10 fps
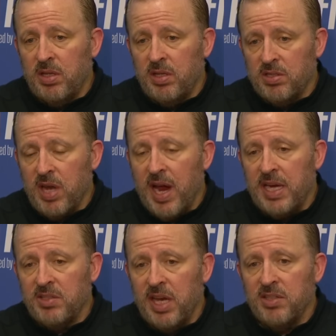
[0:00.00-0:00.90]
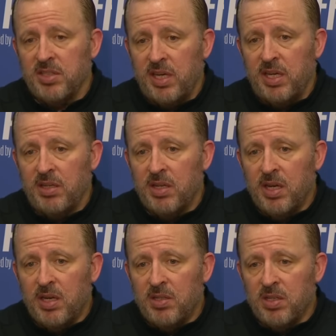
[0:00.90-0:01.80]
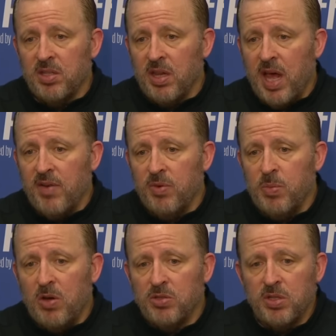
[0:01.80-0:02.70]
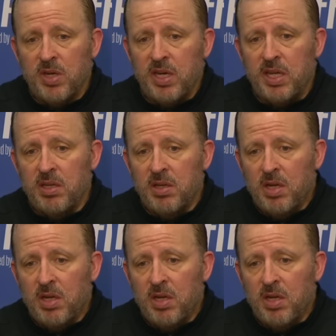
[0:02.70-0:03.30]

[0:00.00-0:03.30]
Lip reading: there's high intensity. There's a lot of emotion in it.